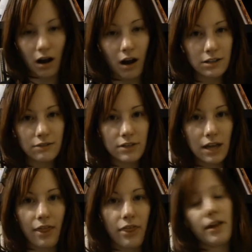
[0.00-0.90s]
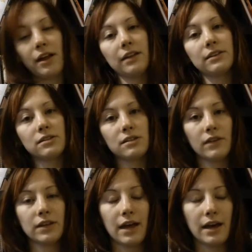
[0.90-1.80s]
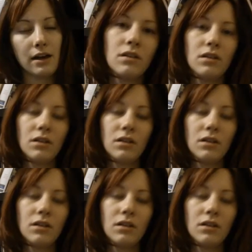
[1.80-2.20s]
cause of death and stuff like that.